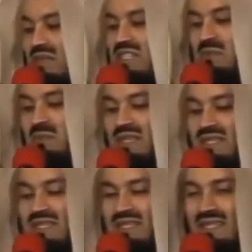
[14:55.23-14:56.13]
him, this
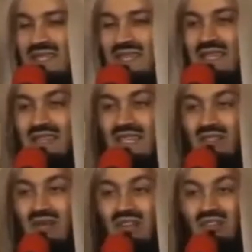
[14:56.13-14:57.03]
means that
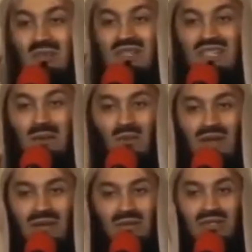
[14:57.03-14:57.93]
there's going to be
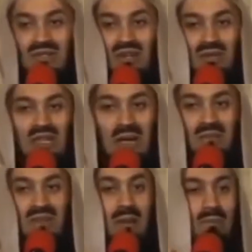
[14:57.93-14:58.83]
someone who's going to
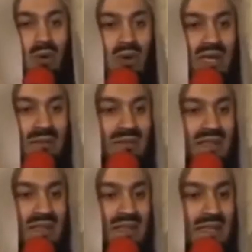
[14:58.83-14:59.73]
come, a boy,
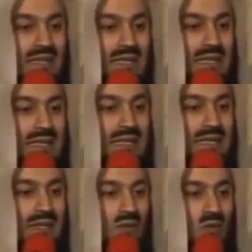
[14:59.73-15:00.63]

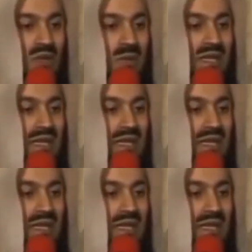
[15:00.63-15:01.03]
who will